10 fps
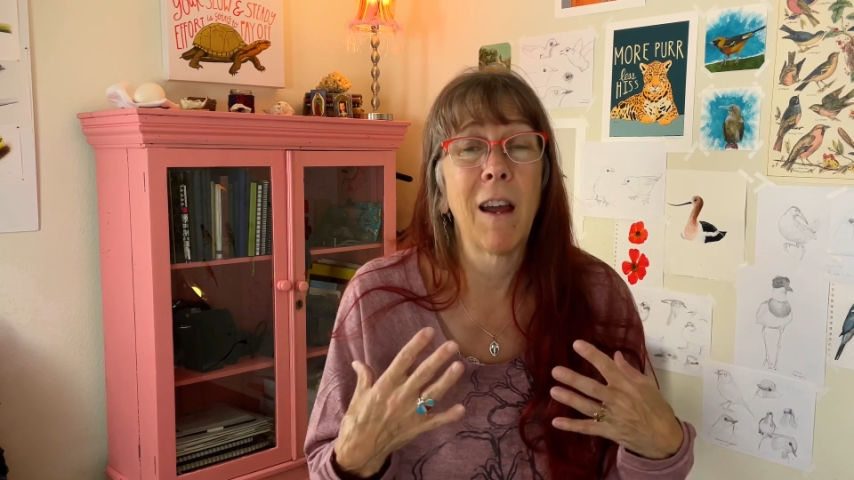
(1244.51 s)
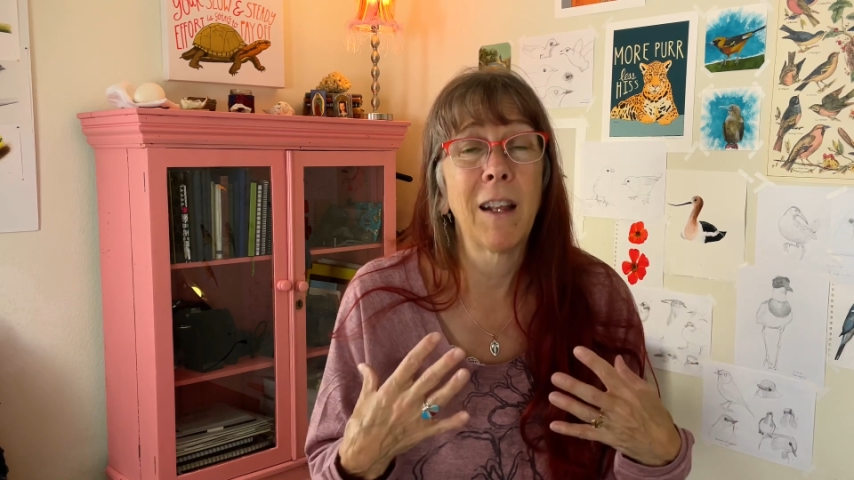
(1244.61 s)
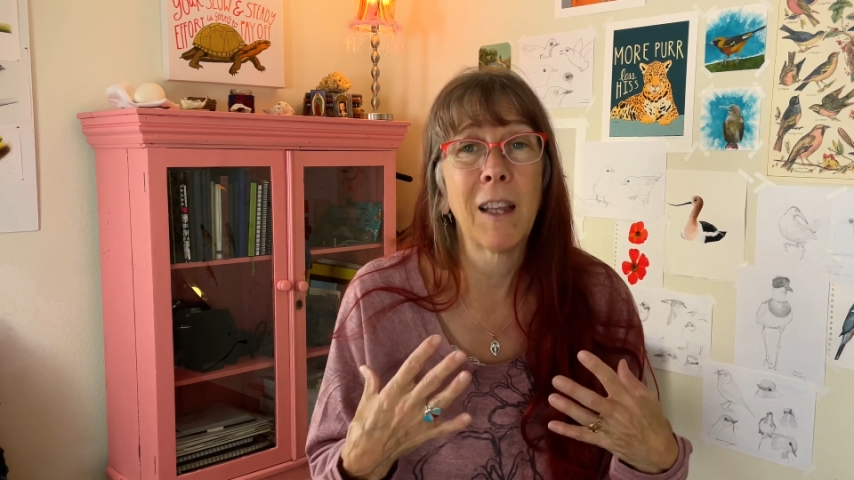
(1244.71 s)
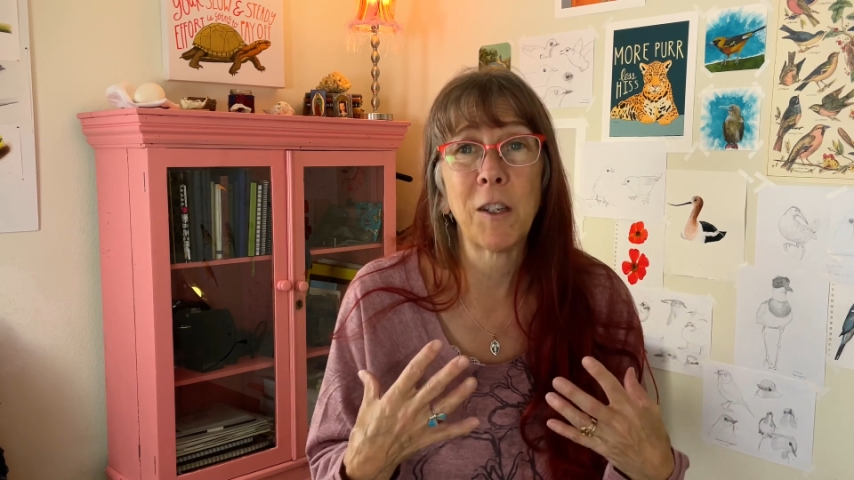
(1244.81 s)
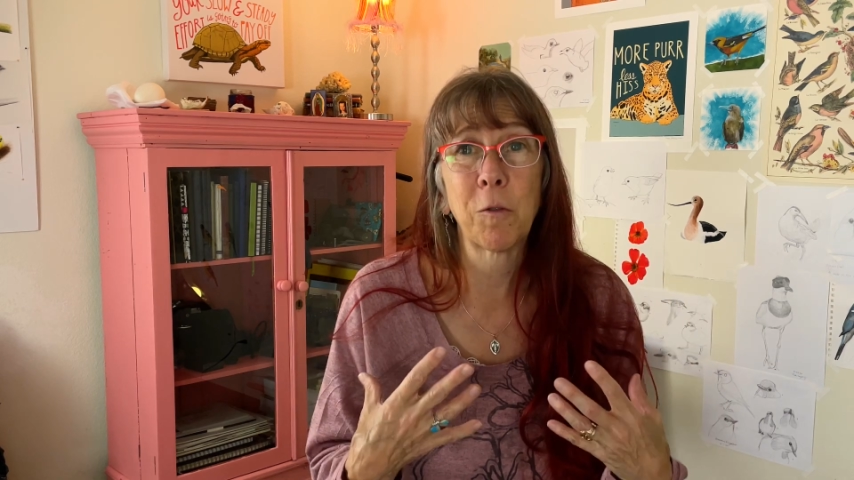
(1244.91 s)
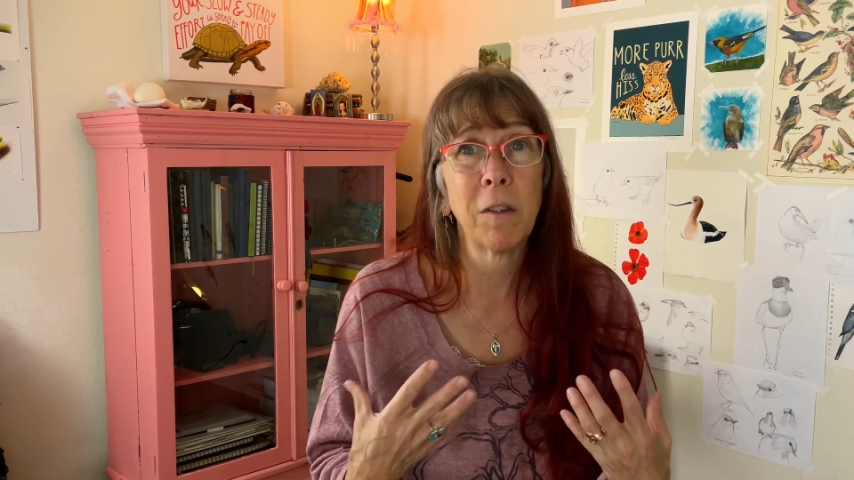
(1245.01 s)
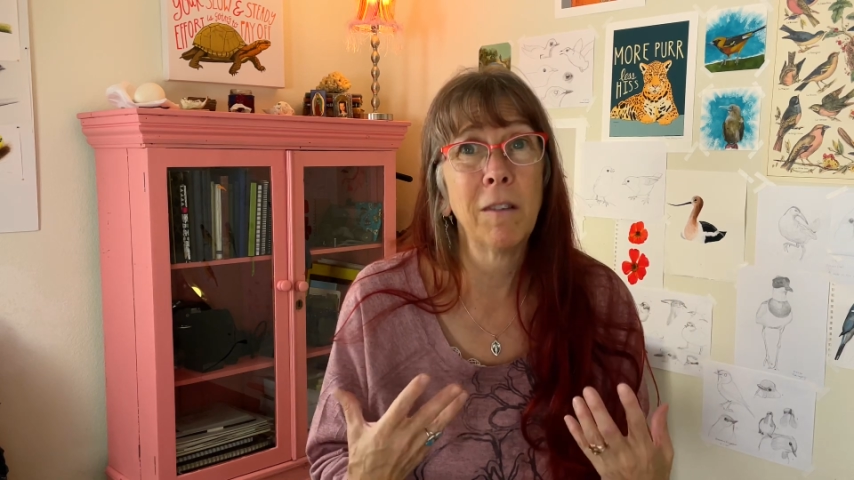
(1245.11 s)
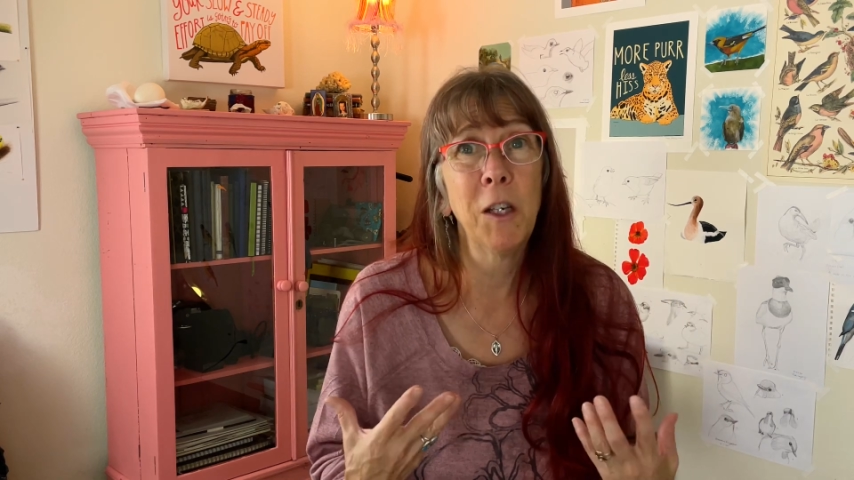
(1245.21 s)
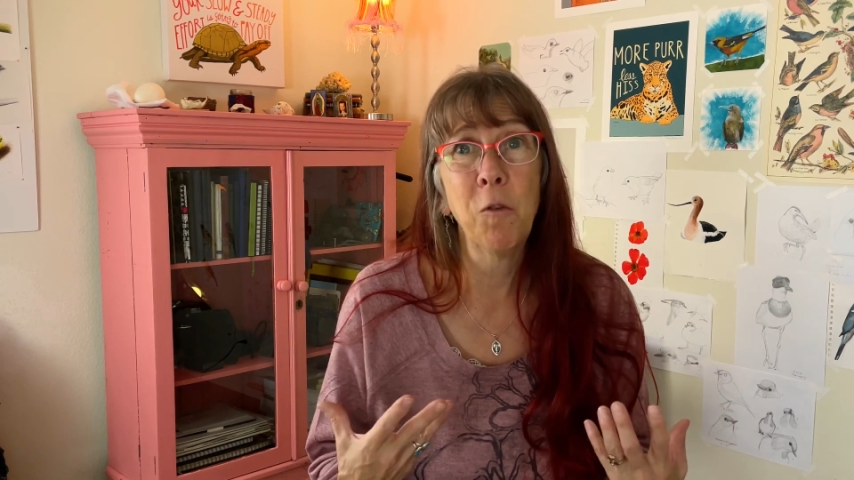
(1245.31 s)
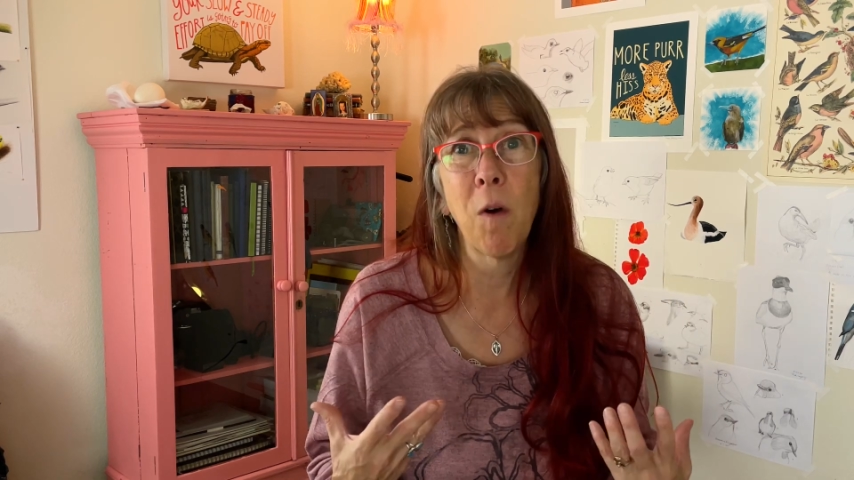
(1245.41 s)
like that's
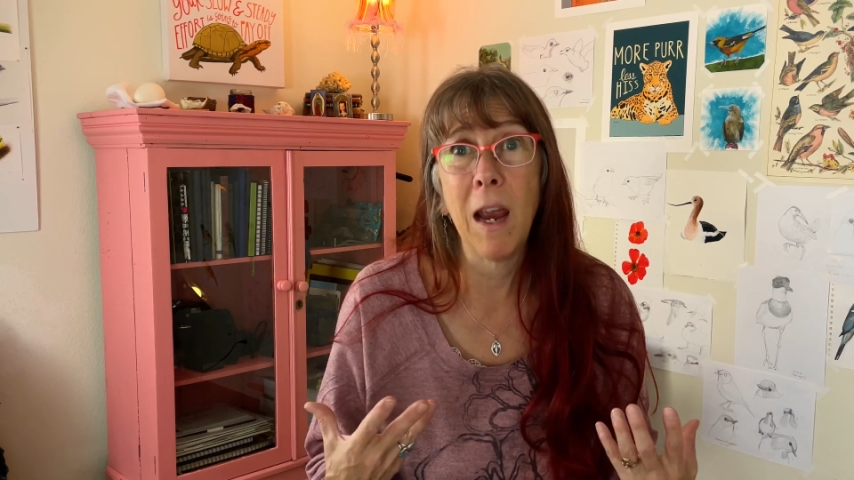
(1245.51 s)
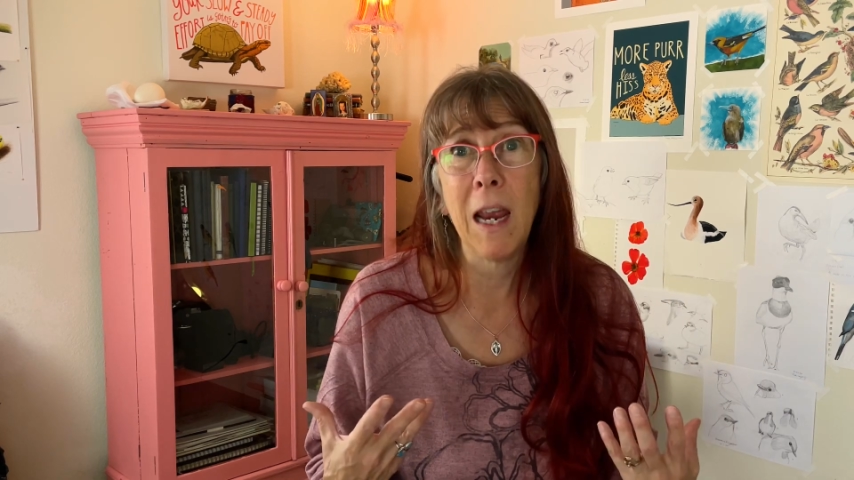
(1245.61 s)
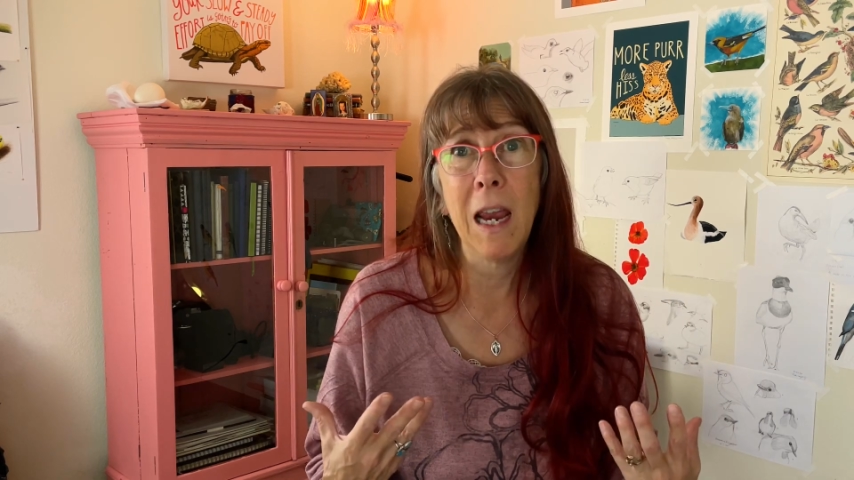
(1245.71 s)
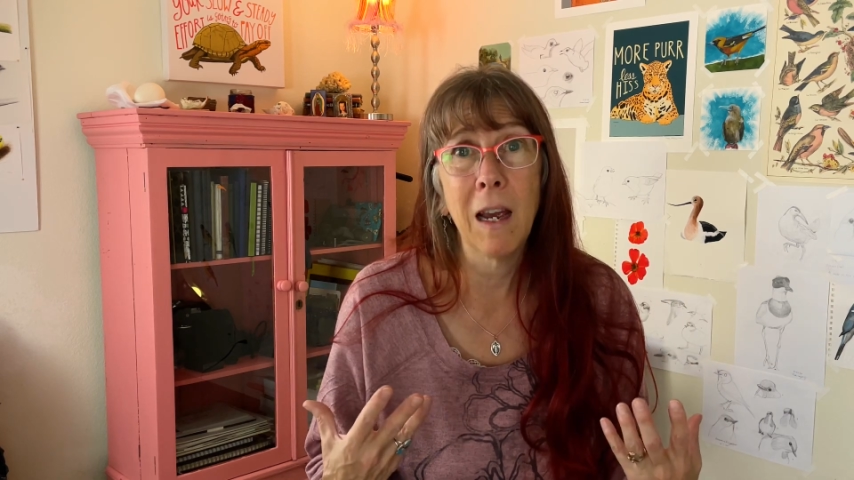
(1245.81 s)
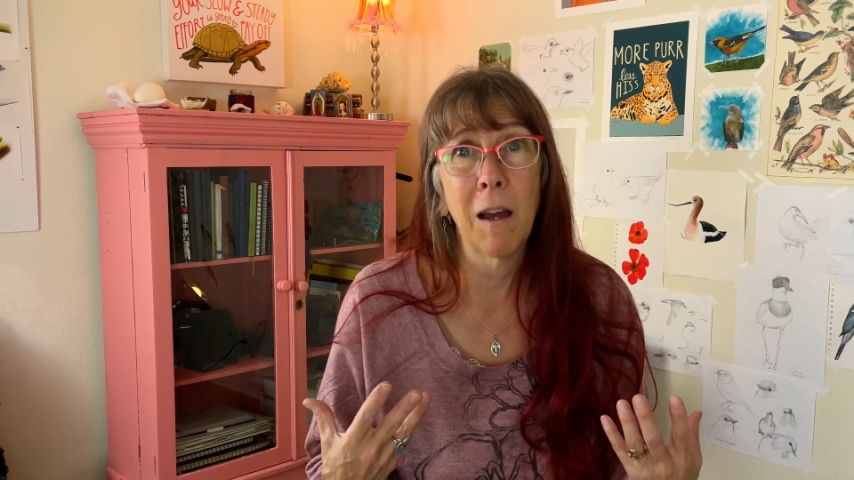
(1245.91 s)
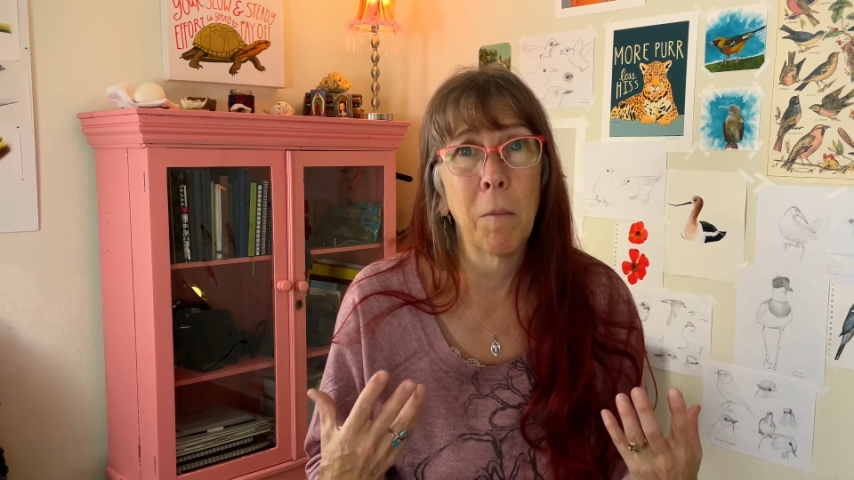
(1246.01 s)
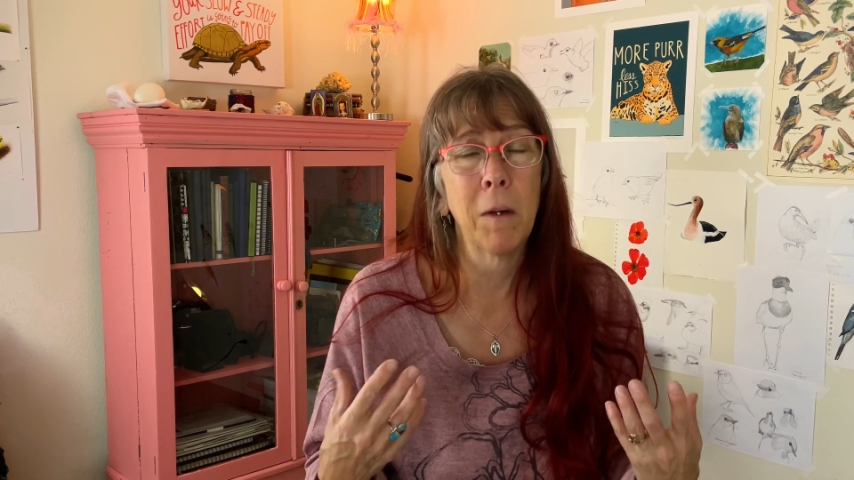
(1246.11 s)
really who I am.